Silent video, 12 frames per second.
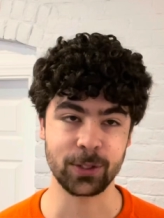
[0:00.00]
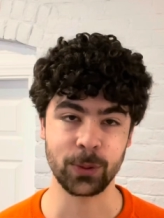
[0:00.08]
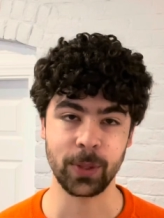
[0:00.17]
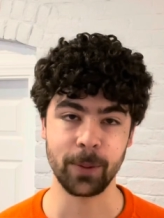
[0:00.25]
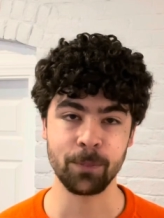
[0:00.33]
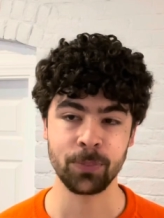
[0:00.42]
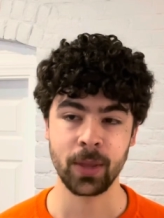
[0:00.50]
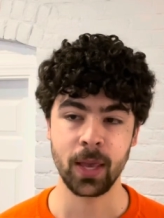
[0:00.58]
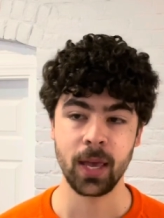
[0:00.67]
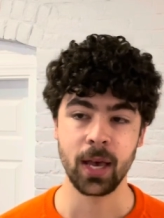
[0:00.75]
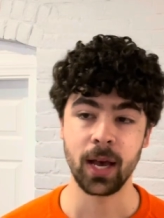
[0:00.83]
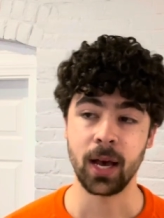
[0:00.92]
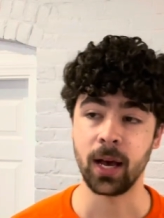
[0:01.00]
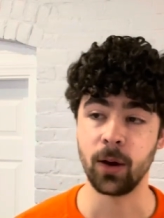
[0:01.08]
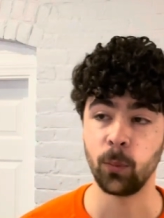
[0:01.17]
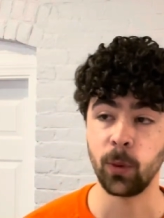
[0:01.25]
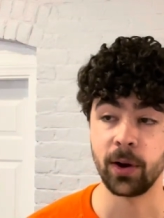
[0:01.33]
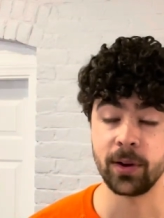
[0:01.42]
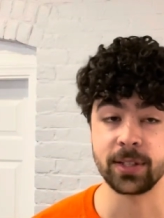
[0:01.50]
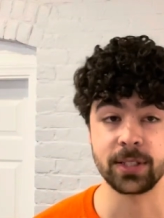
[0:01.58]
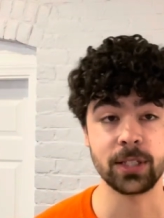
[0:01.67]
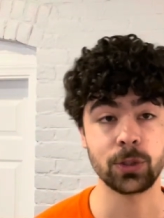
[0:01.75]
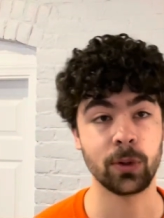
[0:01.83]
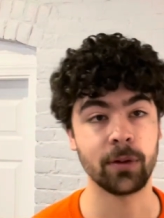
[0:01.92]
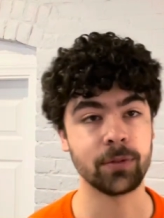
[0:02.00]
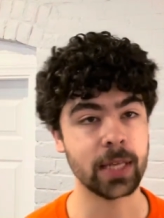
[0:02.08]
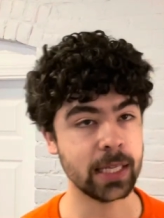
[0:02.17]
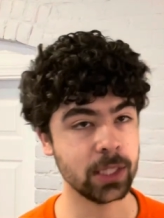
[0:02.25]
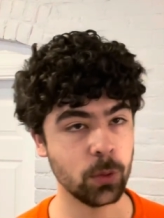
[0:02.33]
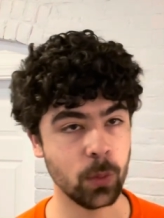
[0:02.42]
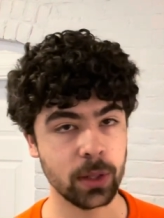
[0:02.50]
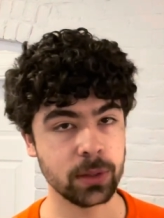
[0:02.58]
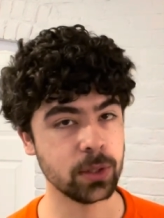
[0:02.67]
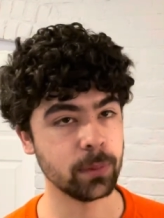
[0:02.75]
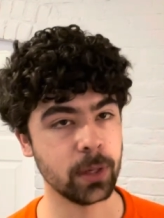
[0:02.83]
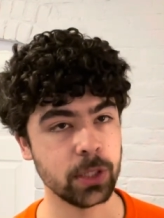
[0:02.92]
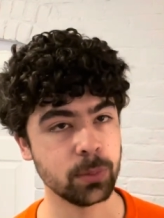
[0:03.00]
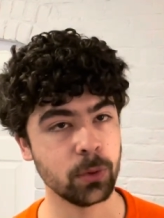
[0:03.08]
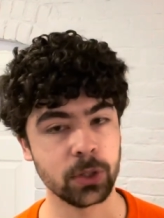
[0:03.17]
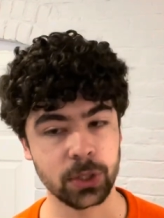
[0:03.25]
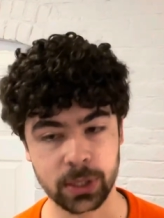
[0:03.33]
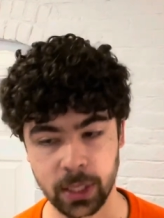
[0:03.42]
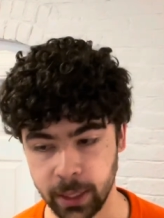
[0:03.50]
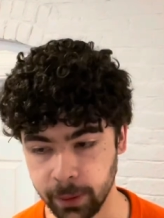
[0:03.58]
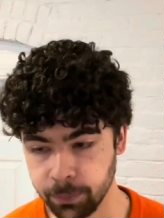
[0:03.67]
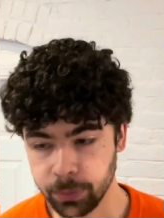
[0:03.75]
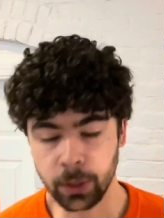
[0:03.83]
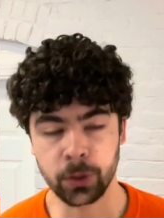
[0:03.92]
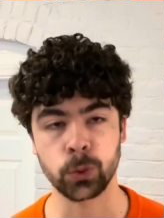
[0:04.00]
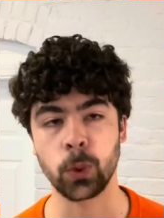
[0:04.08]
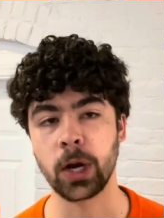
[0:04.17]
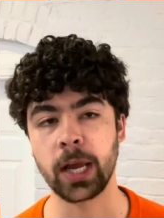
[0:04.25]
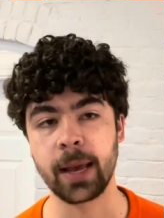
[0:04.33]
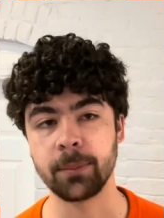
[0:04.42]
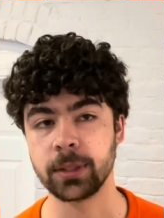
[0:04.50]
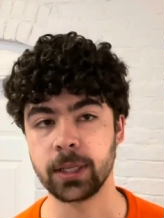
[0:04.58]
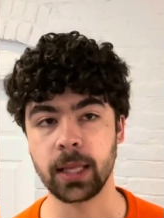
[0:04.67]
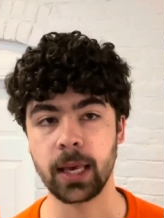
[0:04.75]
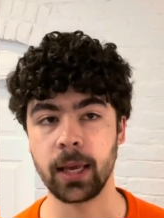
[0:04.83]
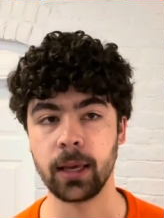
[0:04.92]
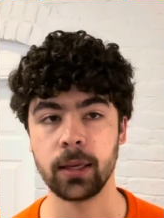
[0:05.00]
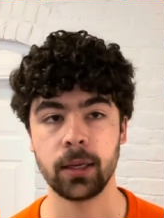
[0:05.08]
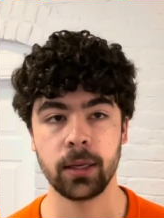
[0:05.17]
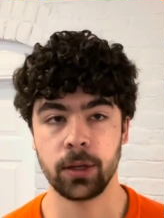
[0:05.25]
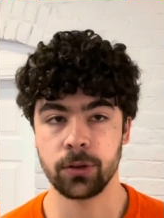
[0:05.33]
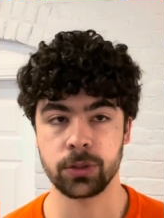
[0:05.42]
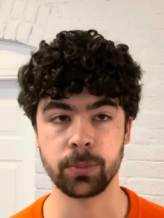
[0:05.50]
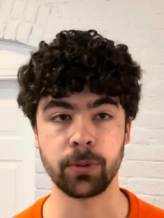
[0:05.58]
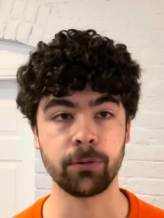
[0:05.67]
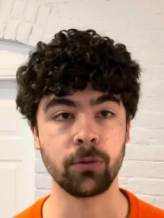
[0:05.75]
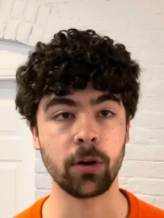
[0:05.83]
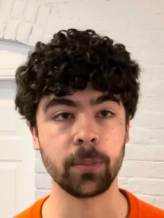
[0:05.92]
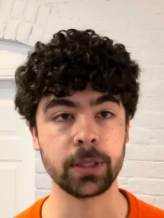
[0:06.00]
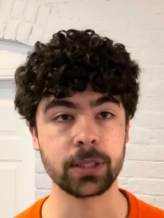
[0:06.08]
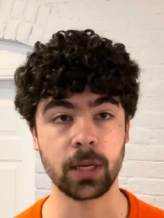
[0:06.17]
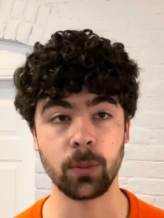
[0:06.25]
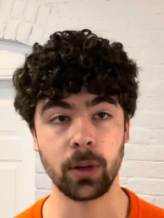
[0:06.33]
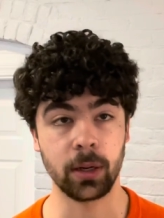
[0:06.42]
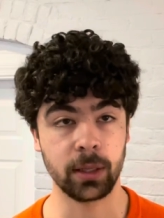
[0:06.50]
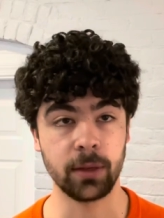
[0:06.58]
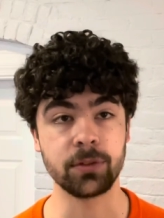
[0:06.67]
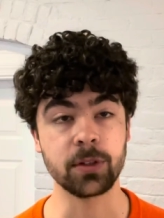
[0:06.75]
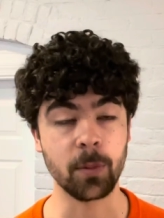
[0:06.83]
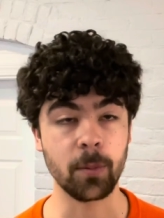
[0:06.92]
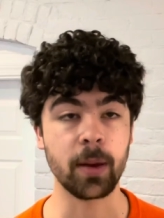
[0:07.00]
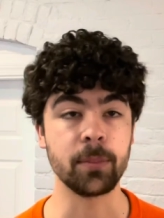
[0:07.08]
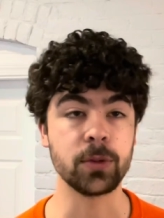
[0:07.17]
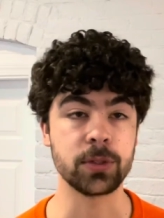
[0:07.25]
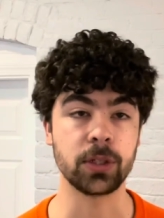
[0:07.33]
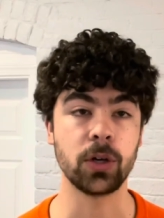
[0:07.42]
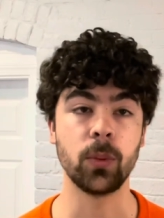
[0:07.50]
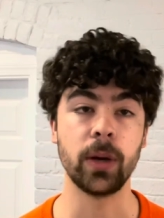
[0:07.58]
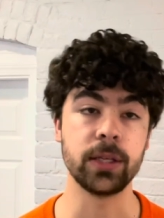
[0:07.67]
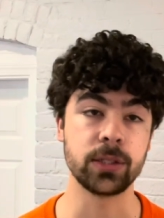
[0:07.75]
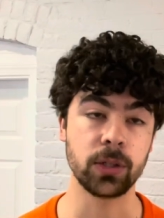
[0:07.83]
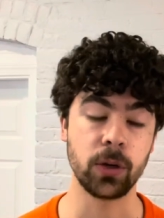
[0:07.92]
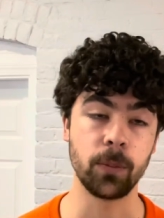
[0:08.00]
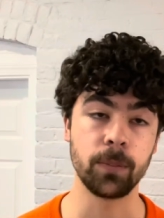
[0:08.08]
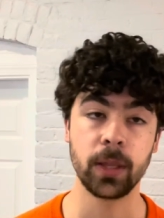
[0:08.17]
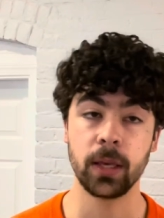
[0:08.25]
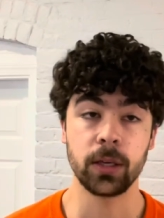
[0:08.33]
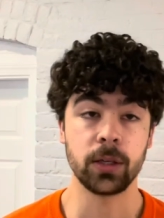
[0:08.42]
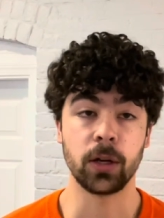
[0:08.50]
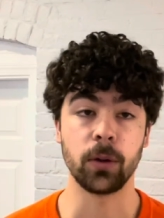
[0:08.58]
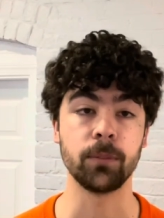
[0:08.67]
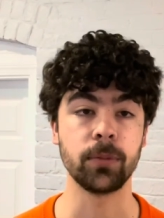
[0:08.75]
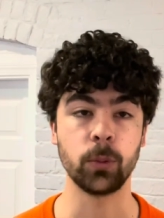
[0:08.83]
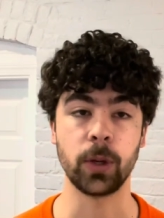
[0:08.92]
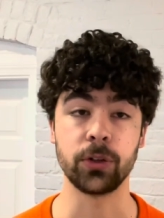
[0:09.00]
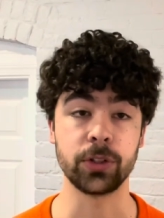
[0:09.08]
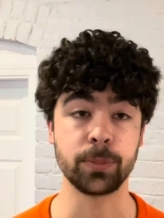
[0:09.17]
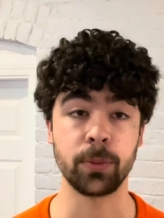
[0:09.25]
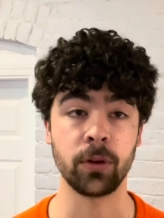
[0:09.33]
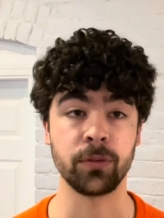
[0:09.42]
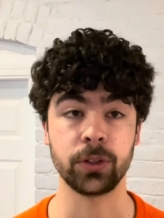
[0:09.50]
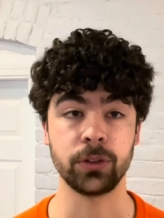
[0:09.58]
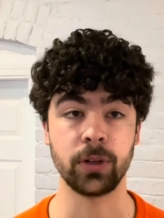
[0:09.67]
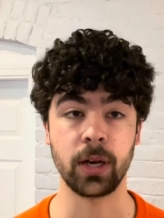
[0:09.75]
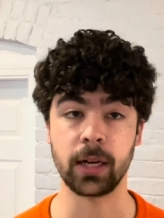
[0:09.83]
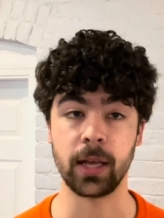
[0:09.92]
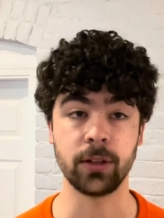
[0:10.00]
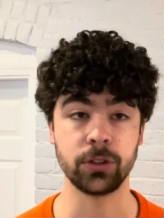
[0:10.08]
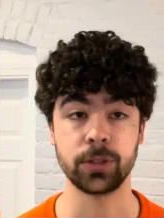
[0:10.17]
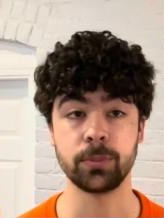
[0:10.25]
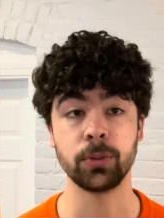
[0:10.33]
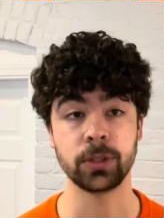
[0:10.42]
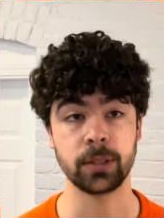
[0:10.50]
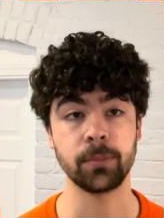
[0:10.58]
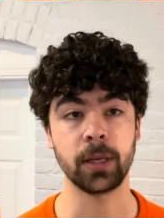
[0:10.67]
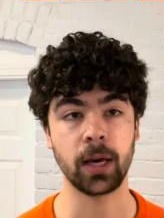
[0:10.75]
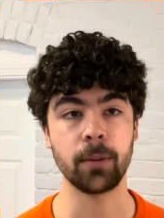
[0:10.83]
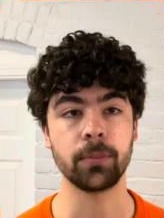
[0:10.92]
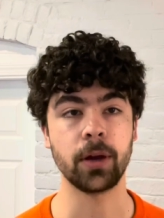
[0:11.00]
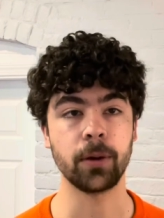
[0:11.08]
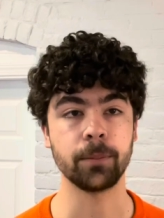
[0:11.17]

it. Uh, whereas these sort of daily ones are much more just like, here's where I am today, here's a performance I want to give some of my music away. So, you know, whether it's perfect or not, I'll just put something up there